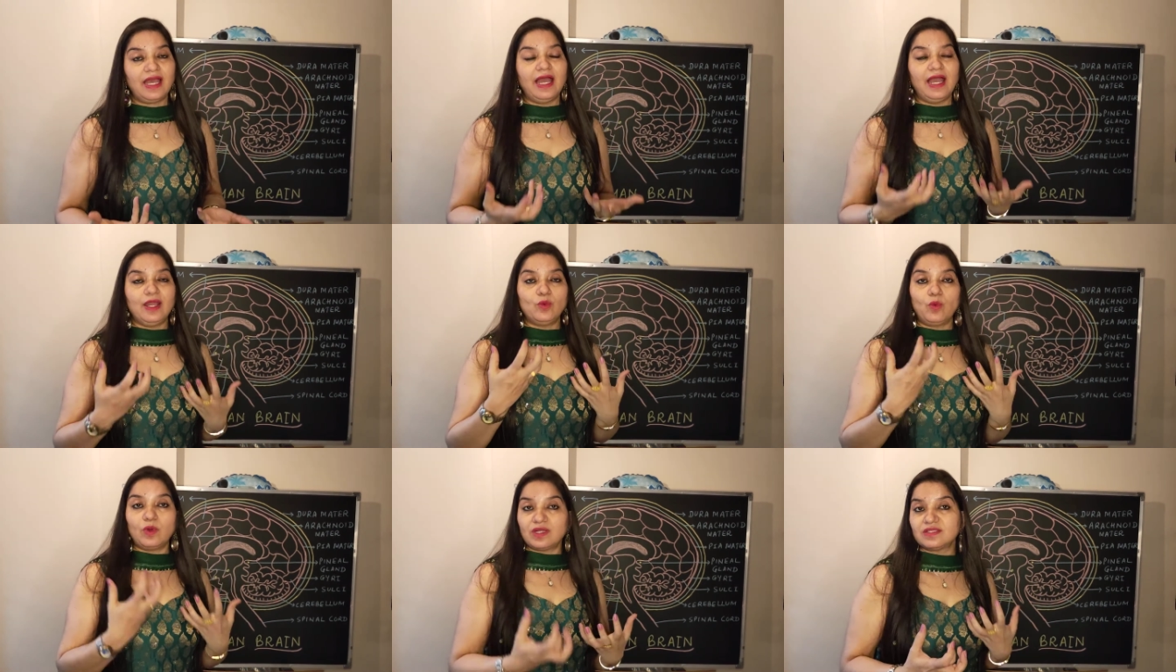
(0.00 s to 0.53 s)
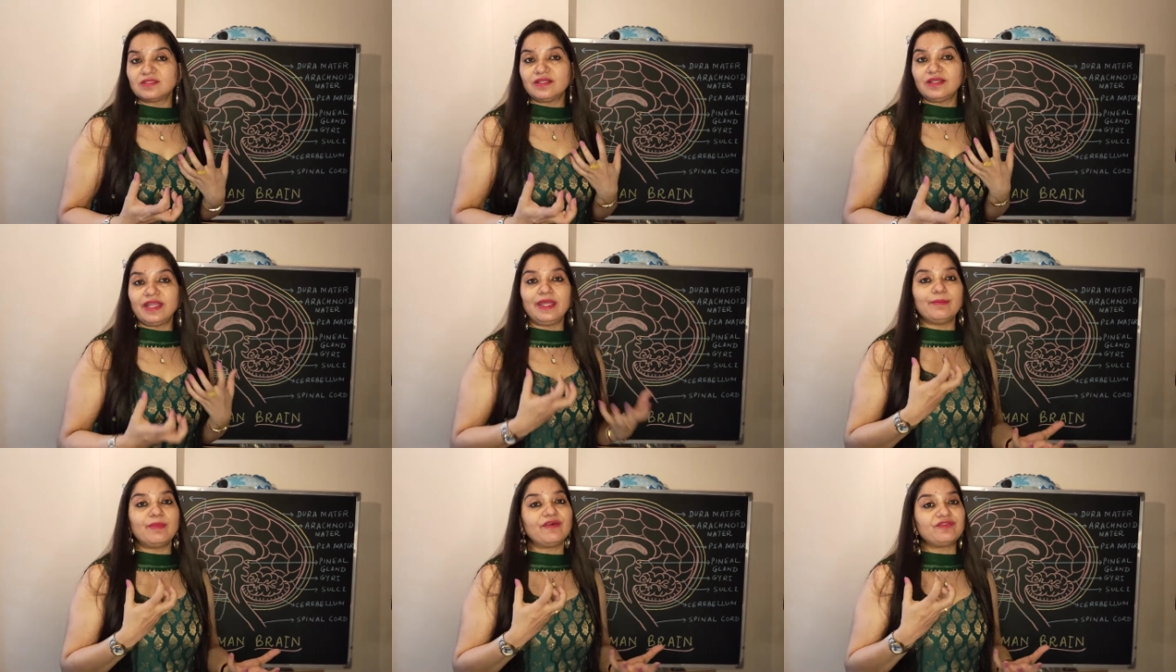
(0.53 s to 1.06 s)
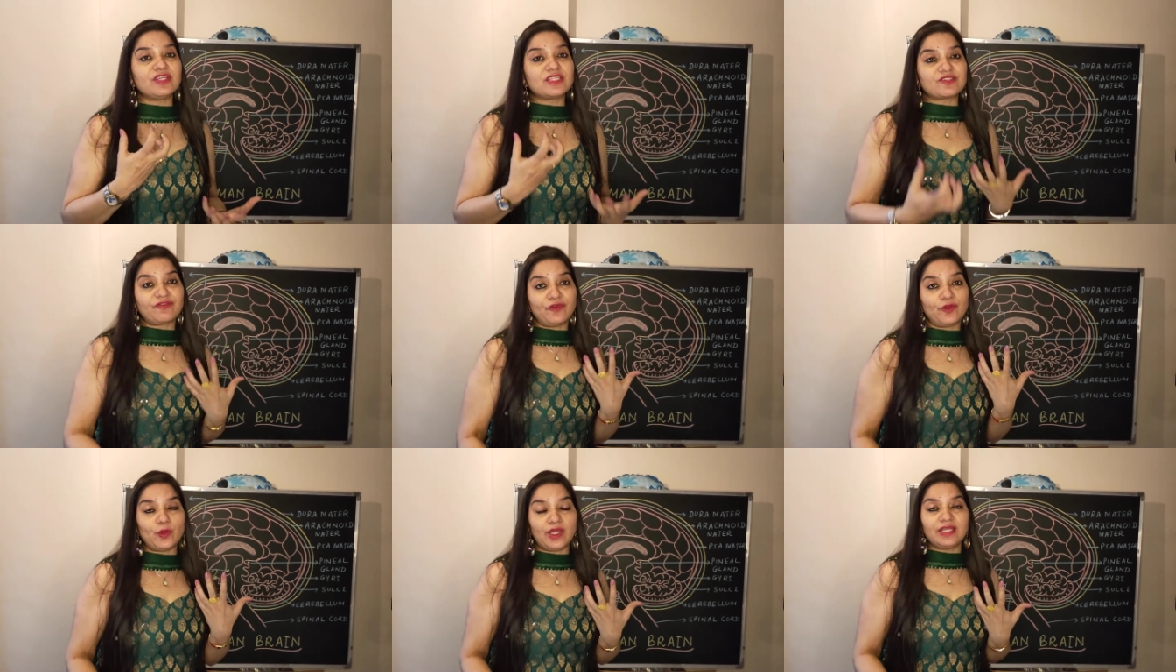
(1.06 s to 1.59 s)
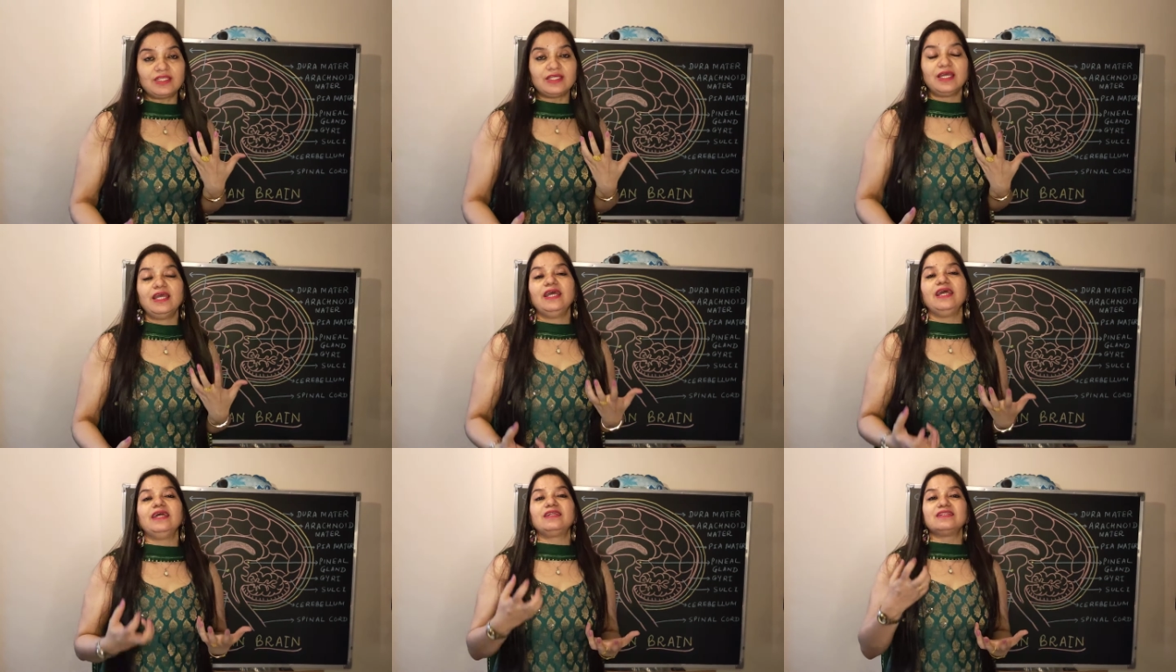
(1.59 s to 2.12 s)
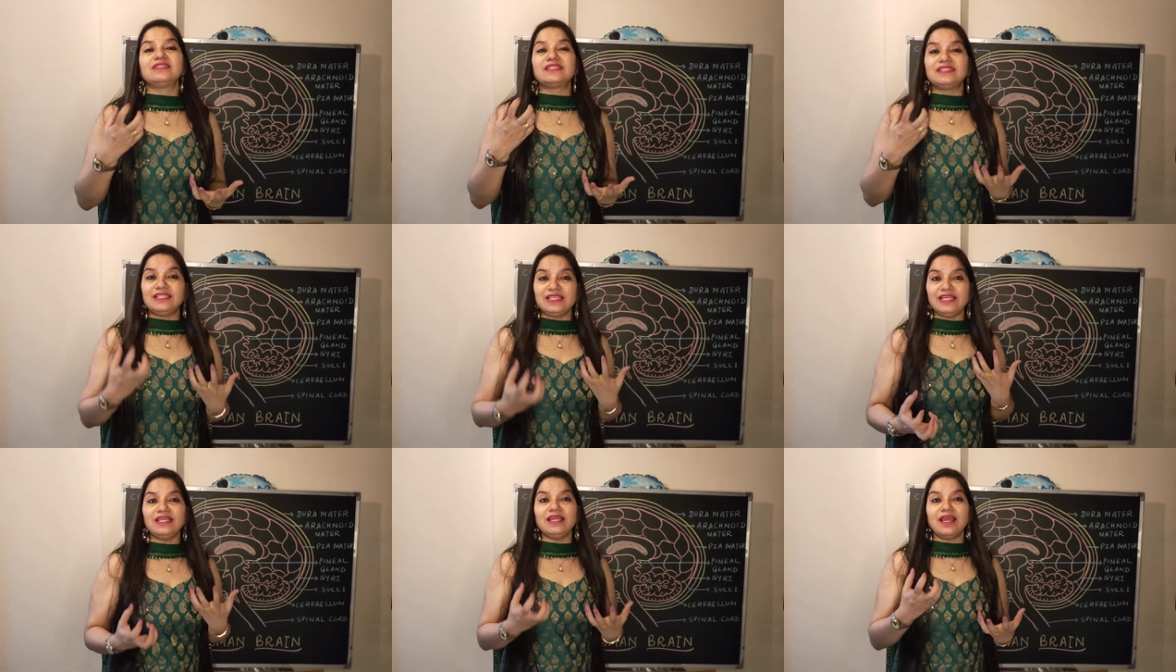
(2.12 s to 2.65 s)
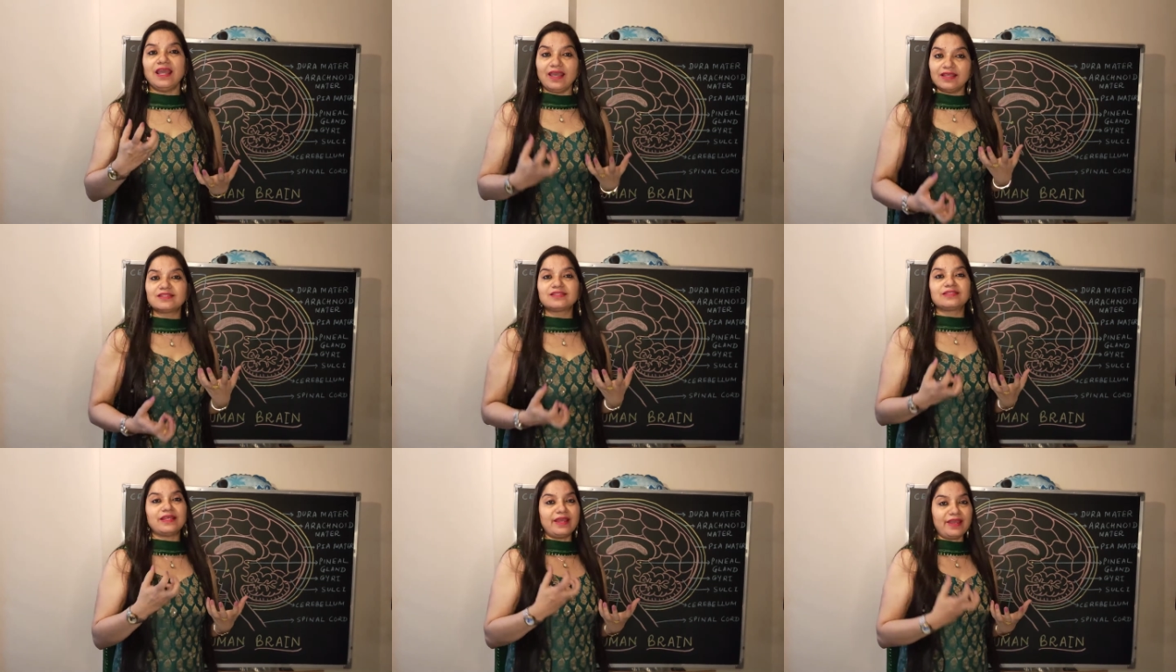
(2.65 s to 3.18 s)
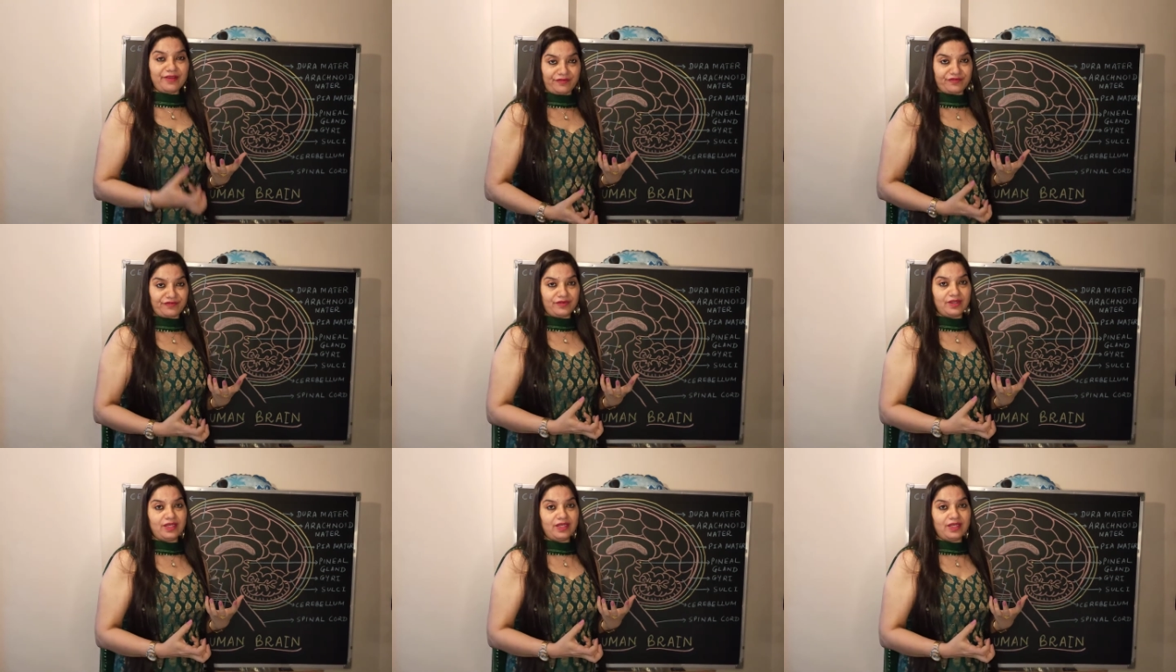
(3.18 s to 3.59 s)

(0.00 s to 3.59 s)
And what is the name of this fluid? It is CSF,